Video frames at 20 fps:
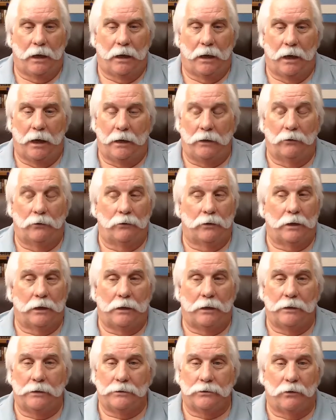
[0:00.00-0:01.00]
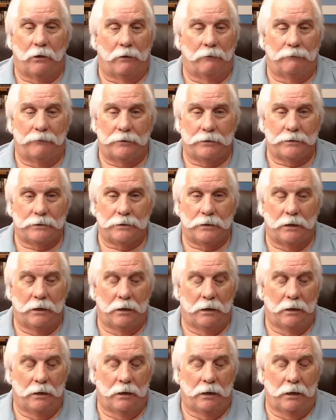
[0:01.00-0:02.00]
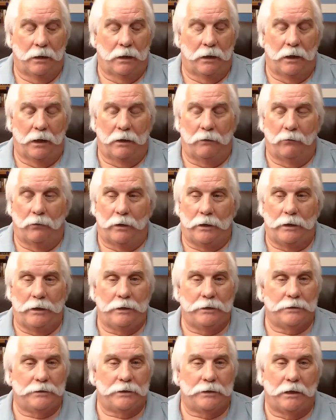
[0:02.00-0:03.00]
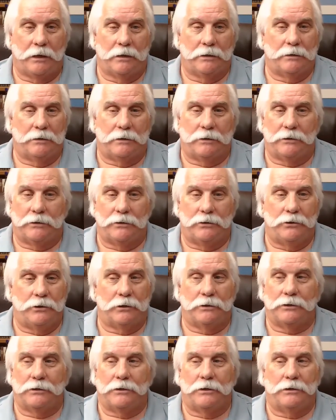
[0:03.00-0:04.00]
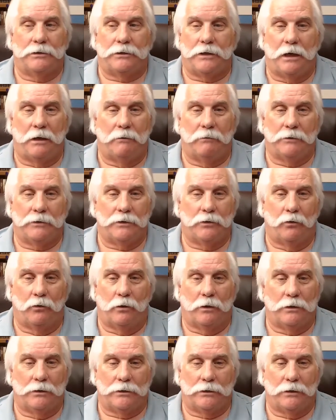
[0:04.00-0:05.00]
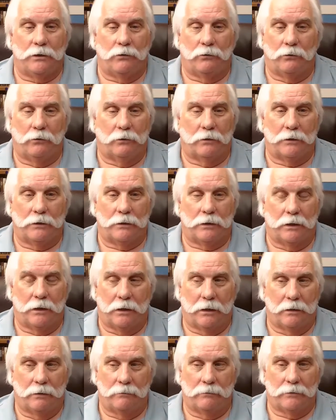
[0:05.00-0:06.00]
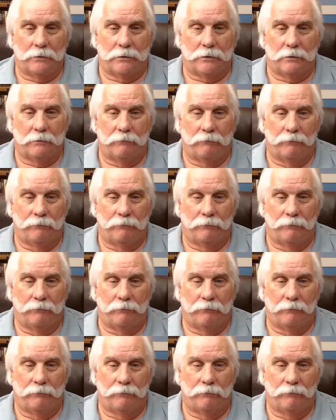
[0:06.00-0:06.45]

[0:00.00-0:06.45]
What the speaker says: I look at his office, and when he says it's just the same as it was in olden times,